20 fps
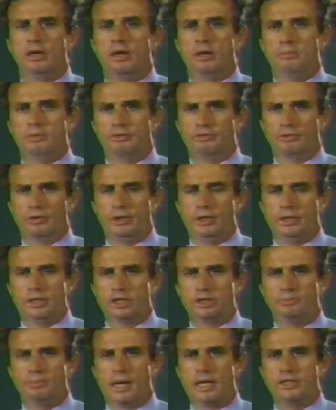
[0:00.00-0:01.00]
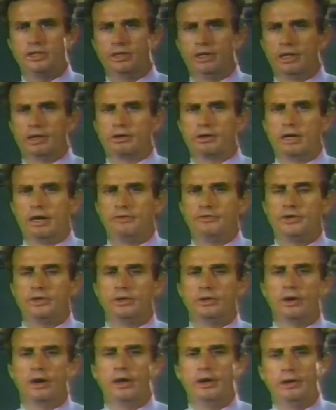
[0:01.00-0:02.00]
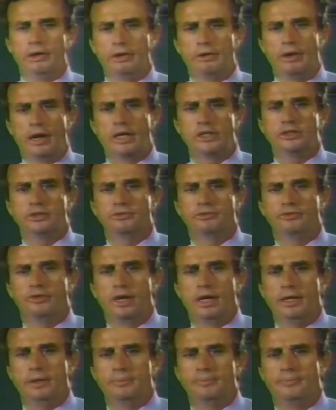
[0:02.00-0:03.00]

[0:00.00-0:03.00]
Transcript: before you dispatch an aircraft on an international flight.